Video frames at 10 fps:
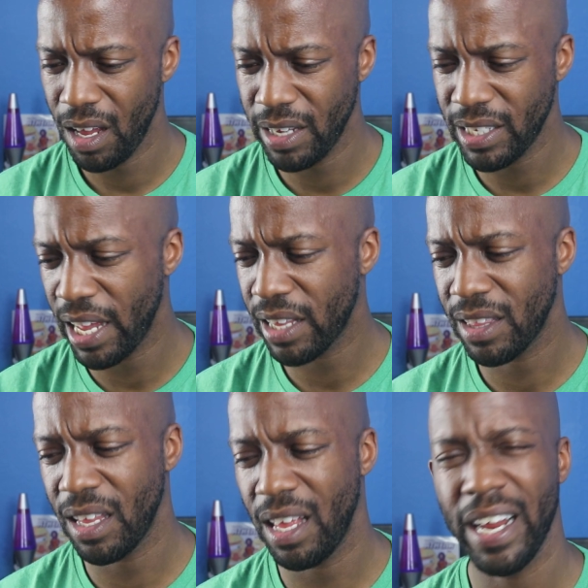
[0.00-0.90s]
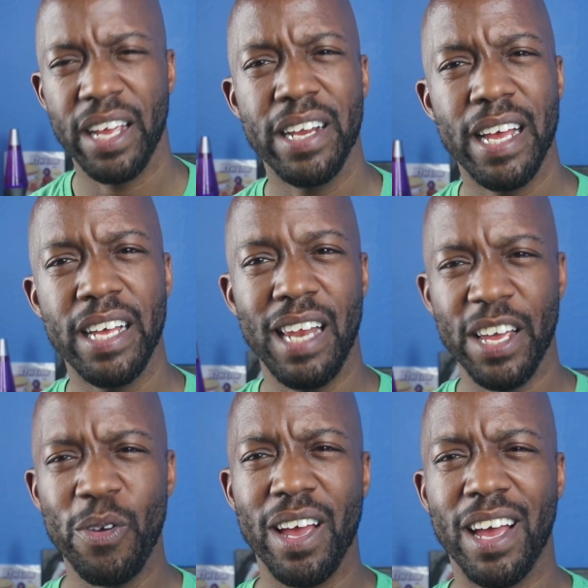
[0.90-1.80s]
it's like
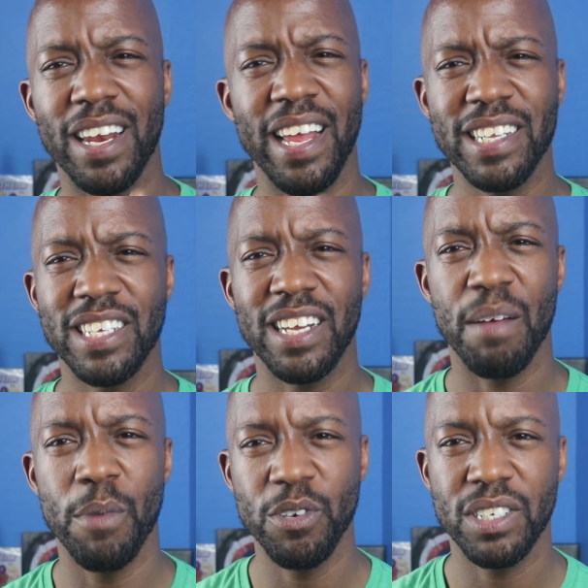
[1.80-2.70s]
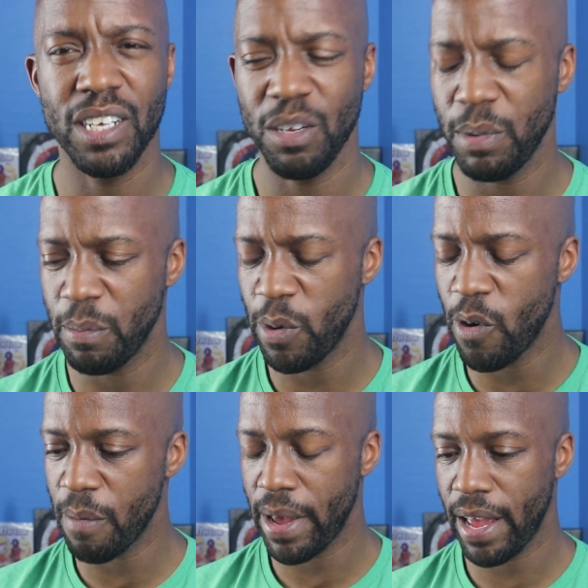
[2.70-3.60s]
you can connect to that emotion a little bit
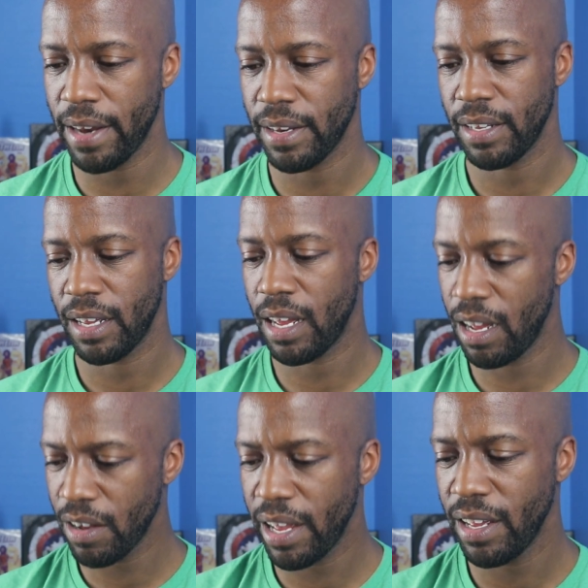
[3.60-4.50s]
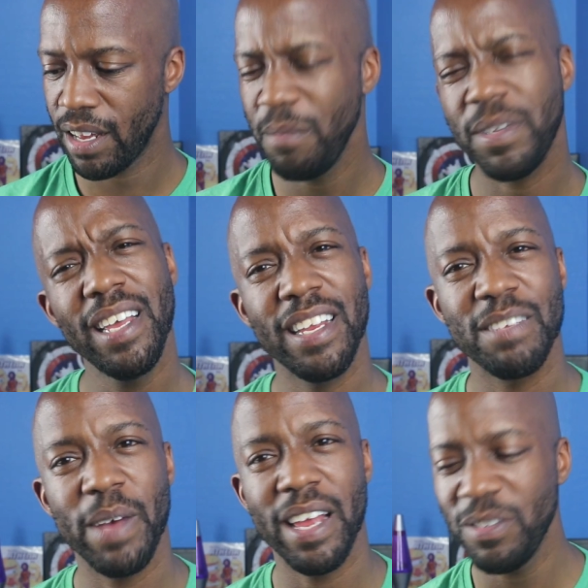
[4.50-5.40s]
more, man. Okay, I'm digging
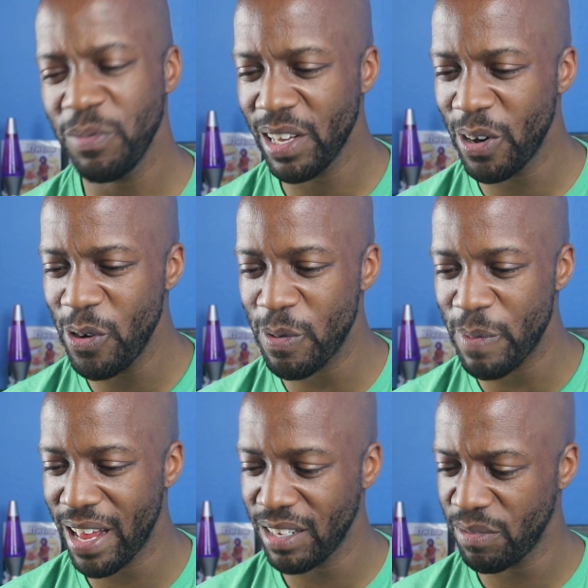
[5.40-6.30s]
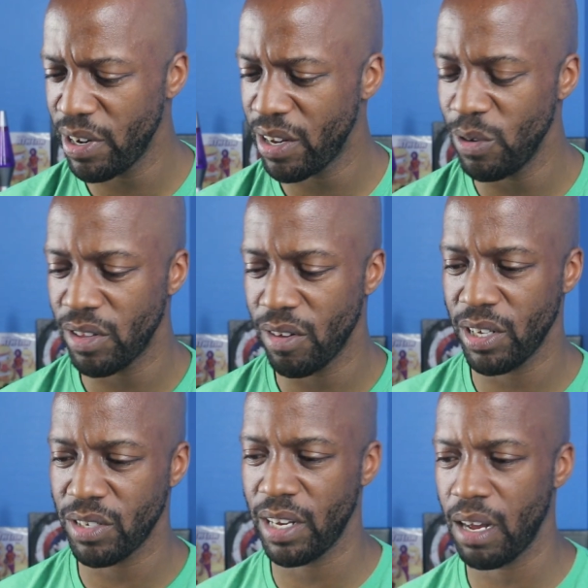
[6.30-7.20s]
this, man. That's pretty cool, man. It's pretty cool to throw
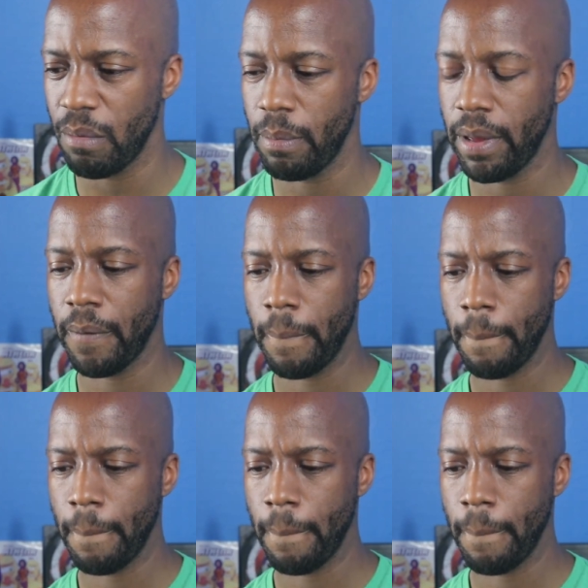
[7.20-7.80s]
this on the album, man.